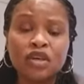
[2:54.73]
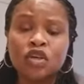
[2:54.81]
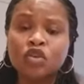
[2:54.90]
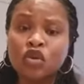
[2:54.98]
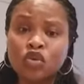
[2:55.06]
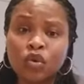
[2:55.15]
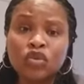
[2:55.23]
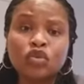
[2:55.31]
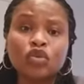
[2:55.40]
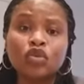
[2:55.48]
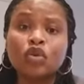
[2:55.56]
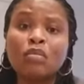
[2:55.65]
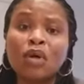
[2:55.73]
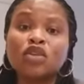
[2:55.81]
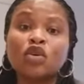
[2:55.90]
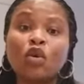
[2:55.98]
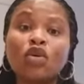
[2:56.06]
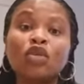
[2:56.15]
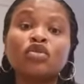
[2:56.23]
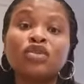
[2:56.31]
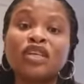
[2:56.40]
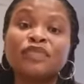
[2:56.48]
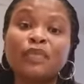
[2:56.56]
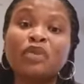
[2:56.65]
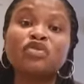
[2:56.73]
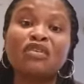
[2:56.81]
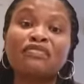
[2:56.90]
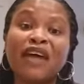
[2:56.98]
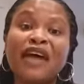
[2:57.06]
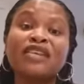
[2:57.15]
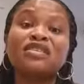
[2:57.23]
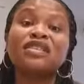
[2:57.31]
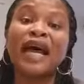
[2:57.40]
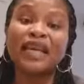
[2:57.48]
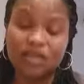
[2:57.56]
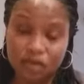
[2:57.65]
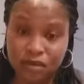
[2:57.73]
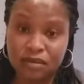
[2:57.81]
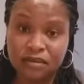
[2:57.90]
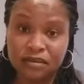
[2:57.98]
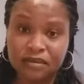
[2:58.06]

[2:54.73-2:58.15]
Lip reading: So you want to so much hold on to the spiritual father titles.